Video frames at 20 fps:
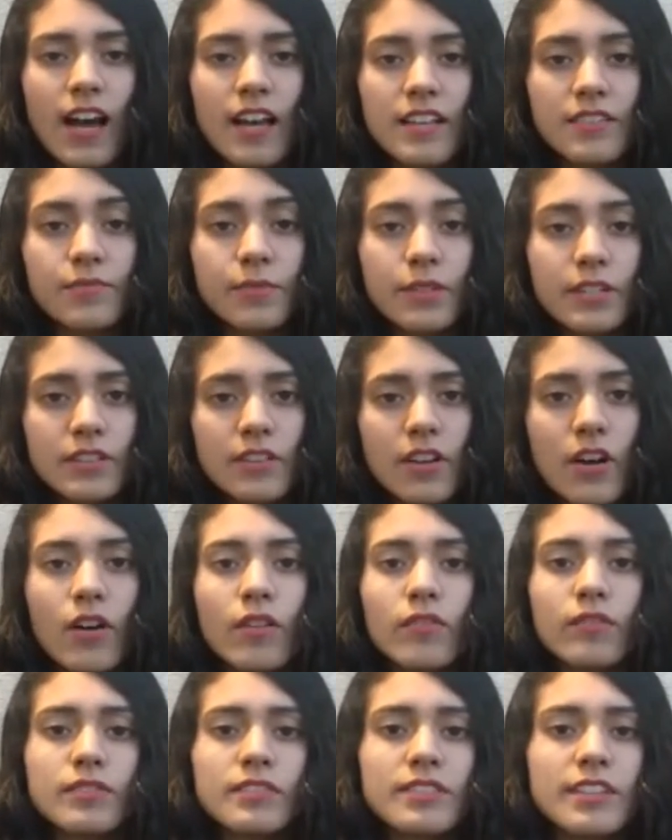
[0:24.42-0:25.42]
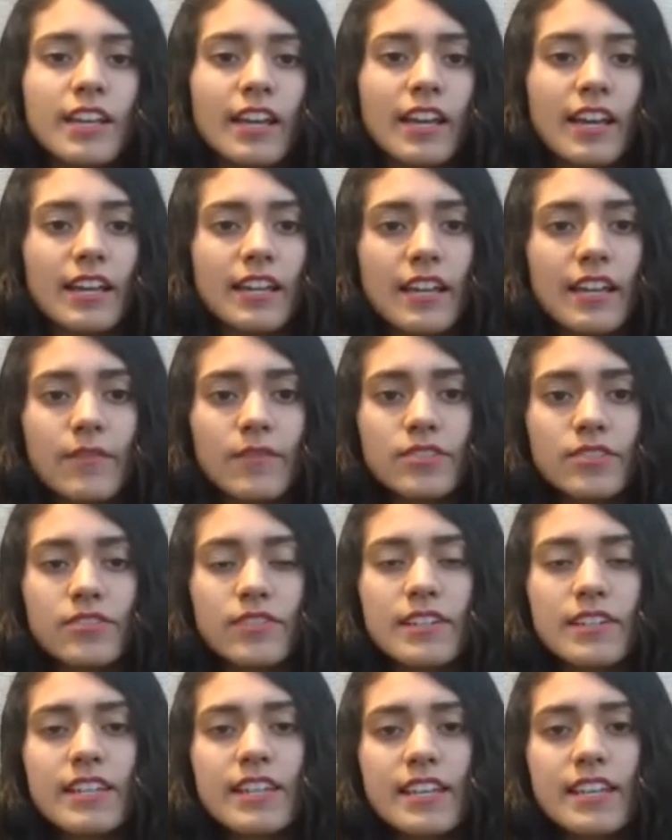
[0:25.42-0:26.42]
As we know, the
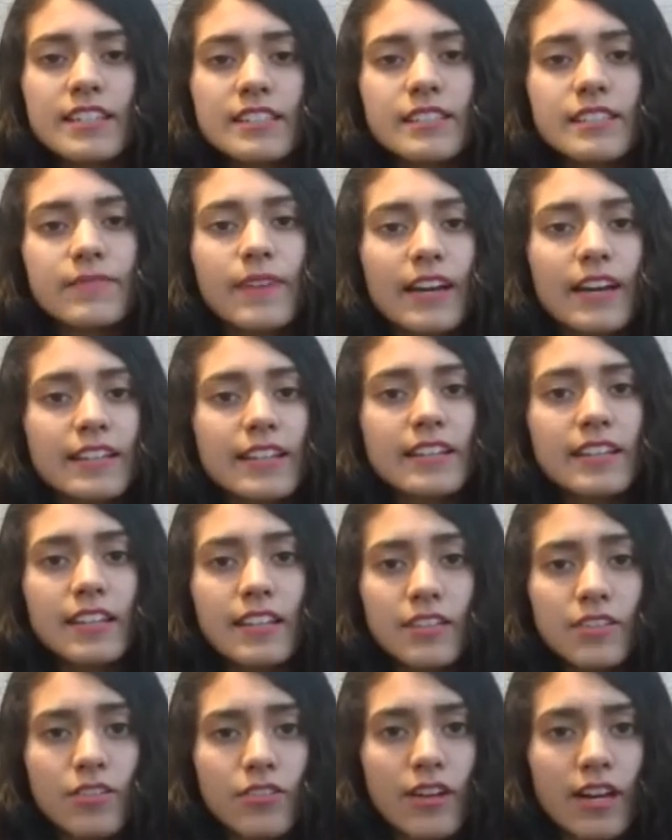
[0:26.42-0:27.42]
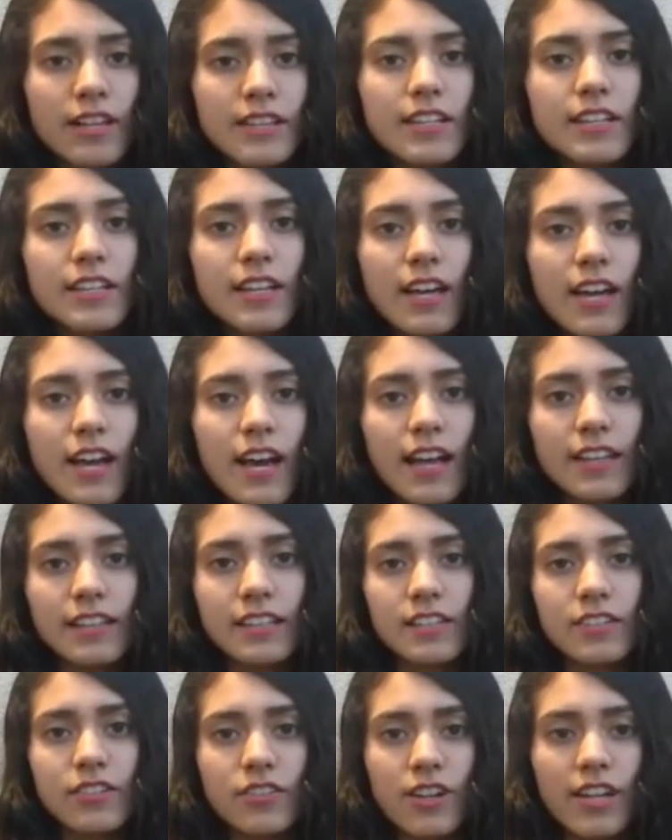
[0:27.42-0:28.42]
chemistry is divided in organic
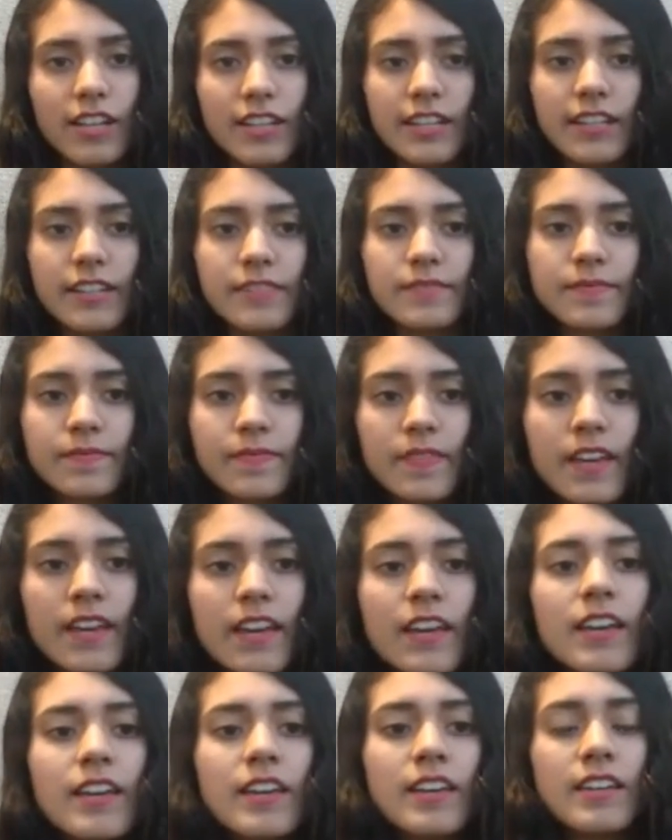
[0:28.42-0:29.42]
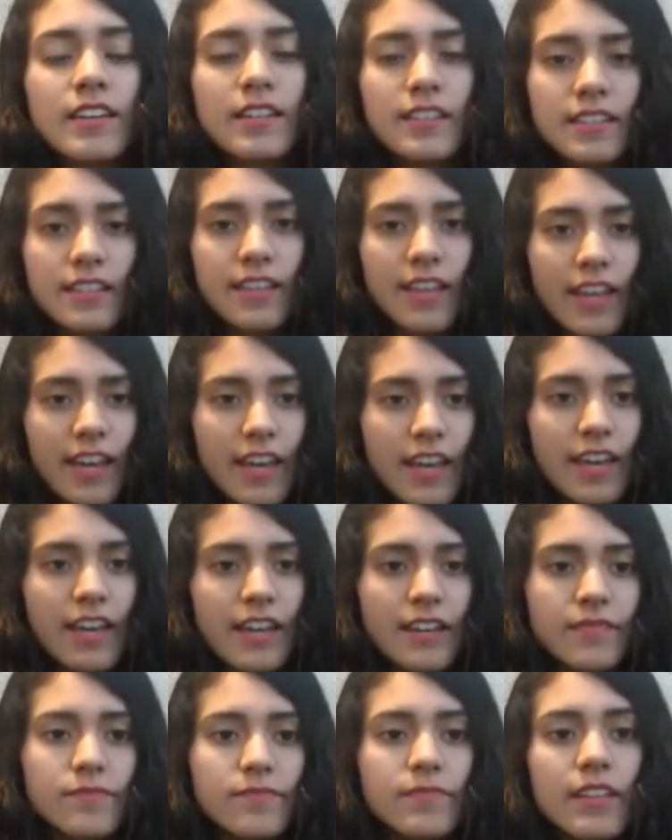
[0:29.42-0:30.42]
and inorganic.
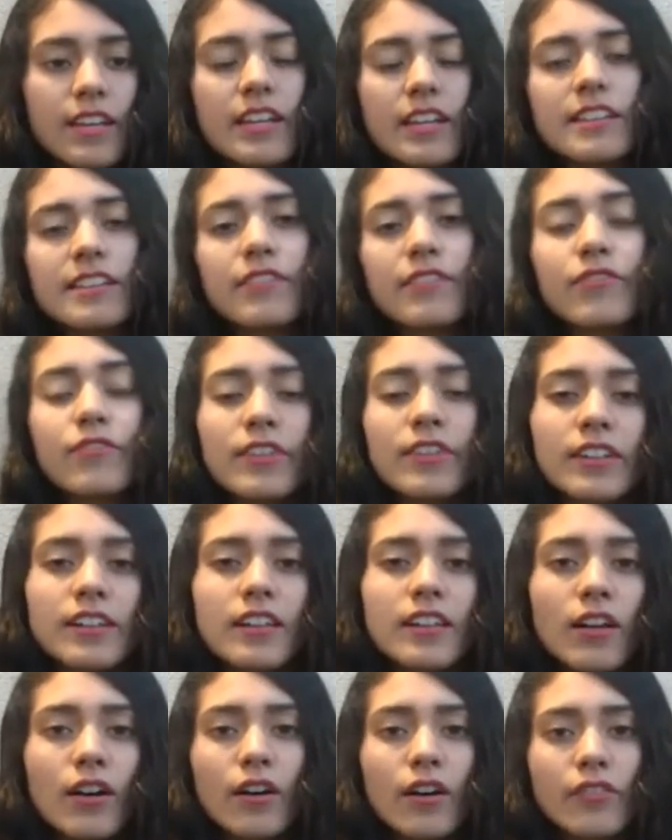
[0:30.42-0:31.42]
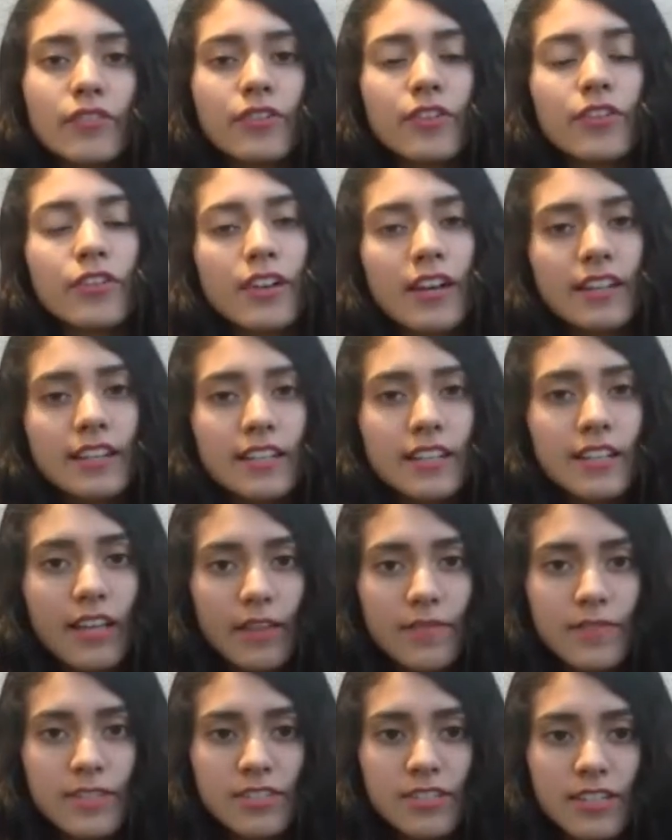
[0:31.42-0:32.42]
In the field of organic
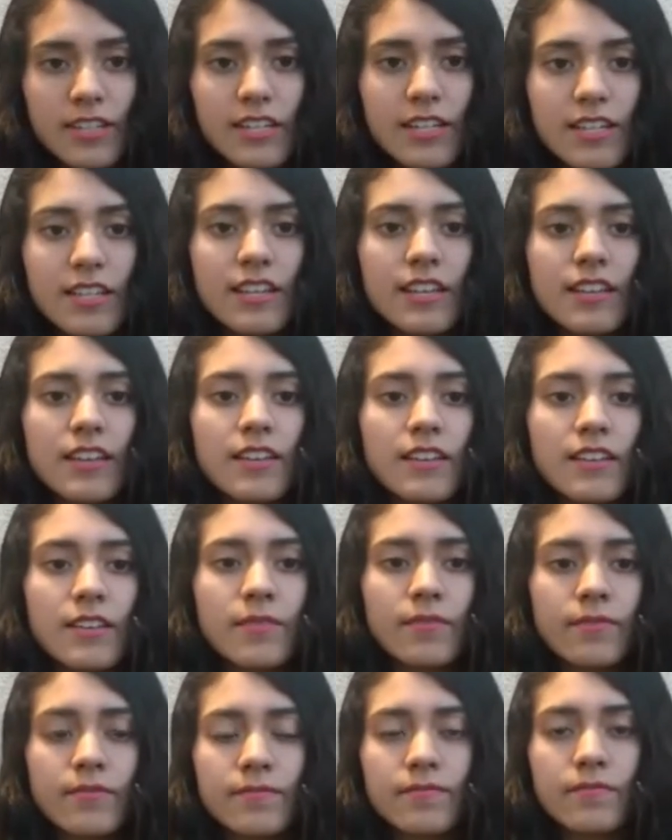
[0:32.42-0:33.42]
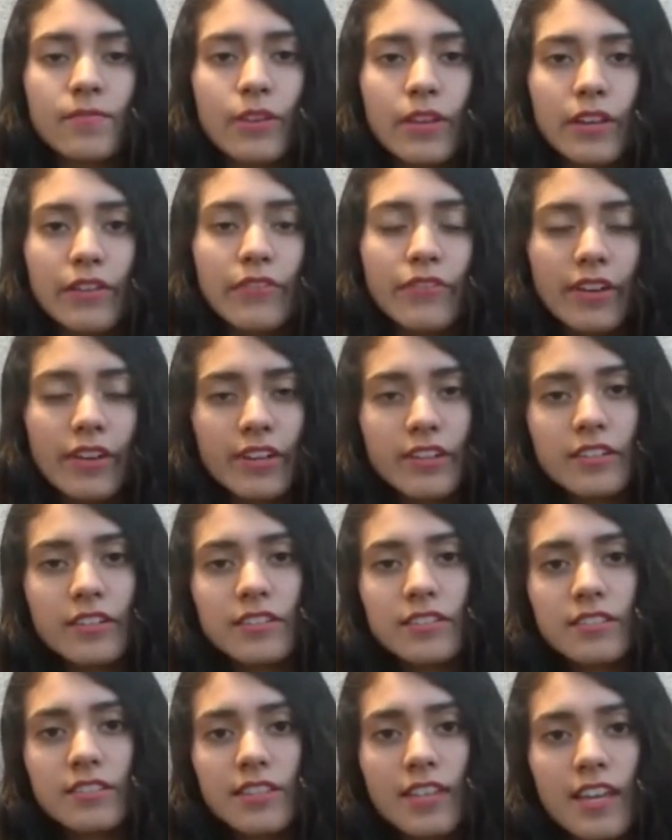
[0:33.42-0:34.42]
chemistry, we
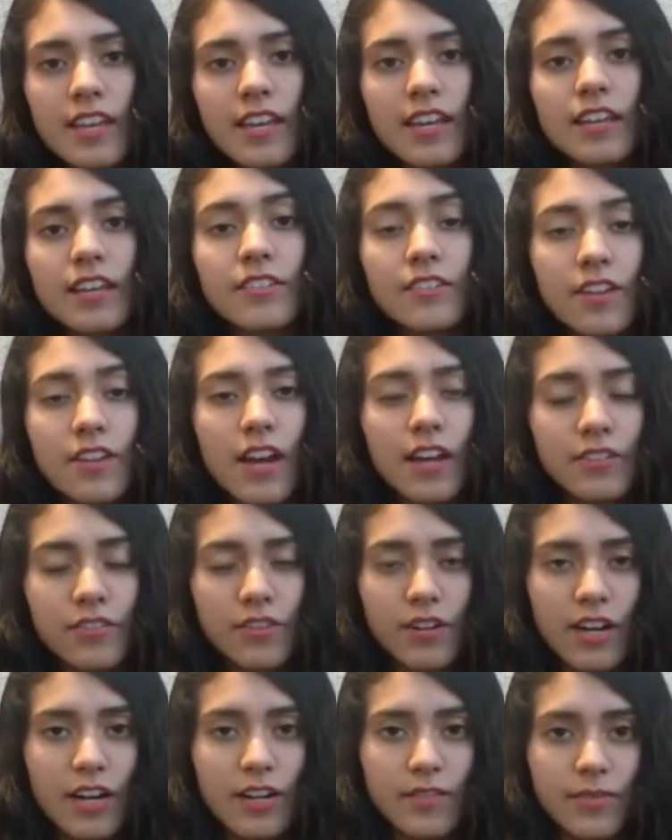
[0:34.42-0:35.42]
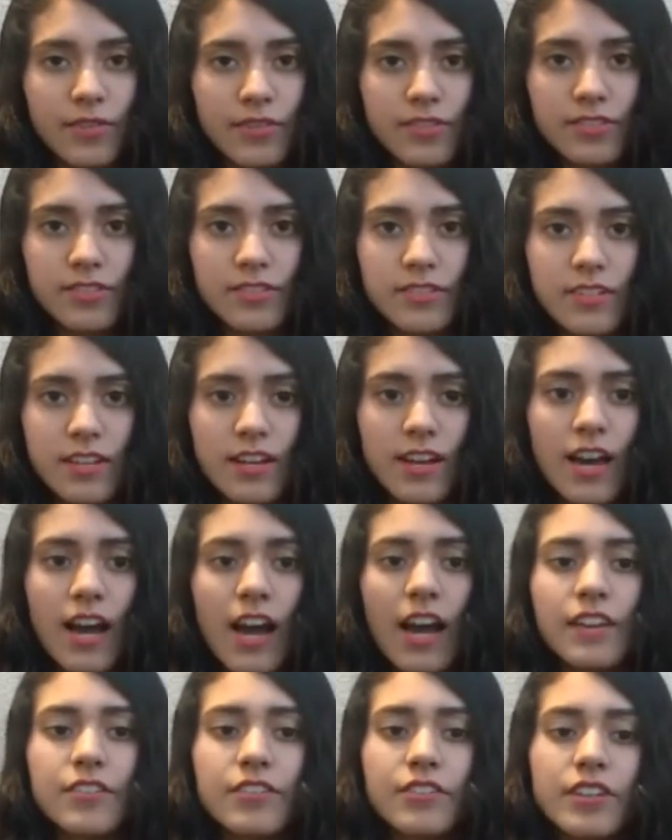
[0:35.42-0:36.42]
find the hydrocarbons.
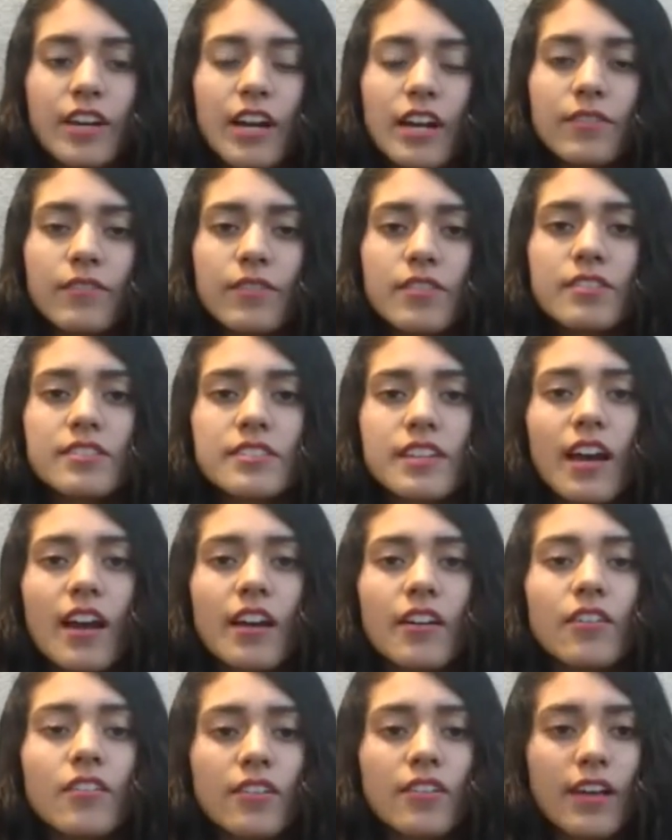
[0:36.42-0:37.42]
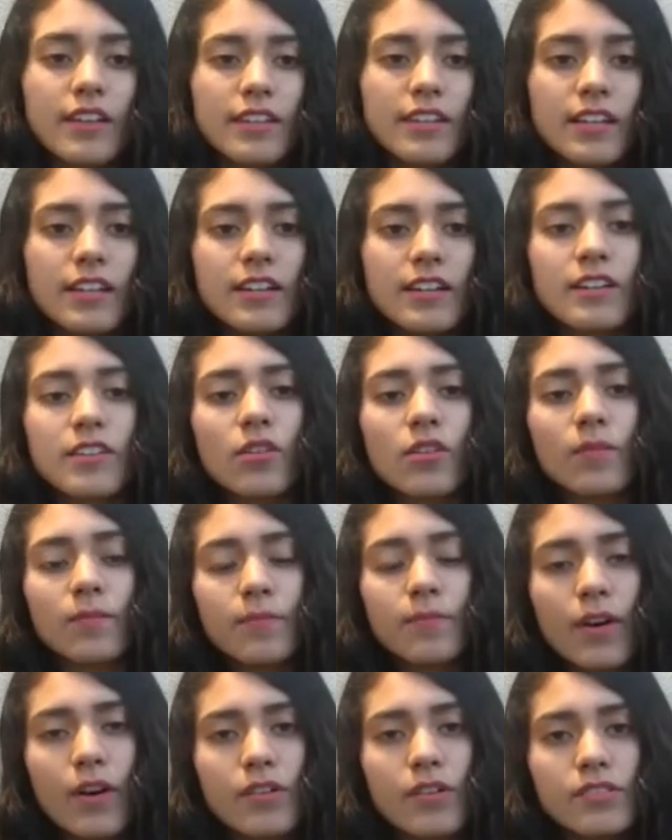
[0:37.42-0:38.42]
Hydrocarbons are organic
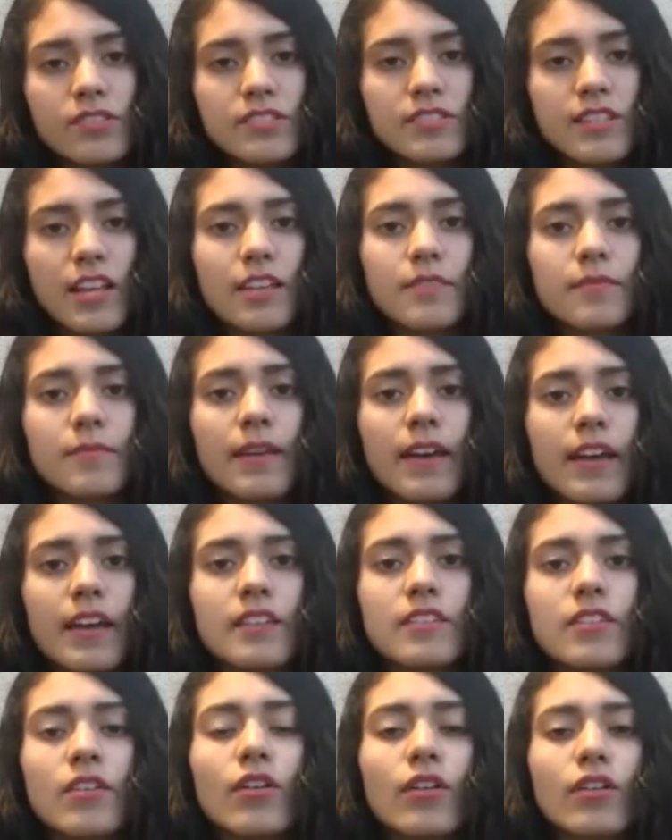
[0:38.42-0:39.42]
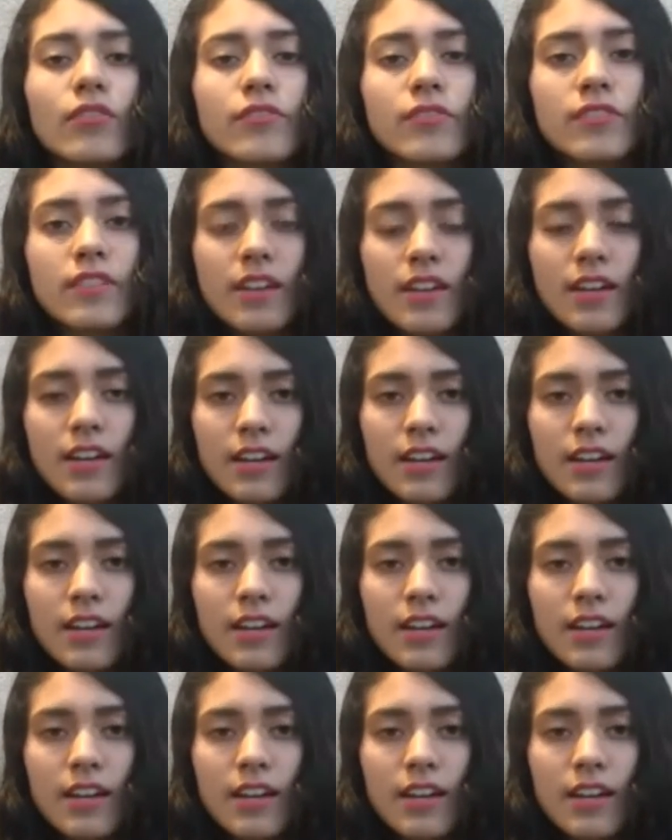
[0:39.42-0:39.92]
compounds that made of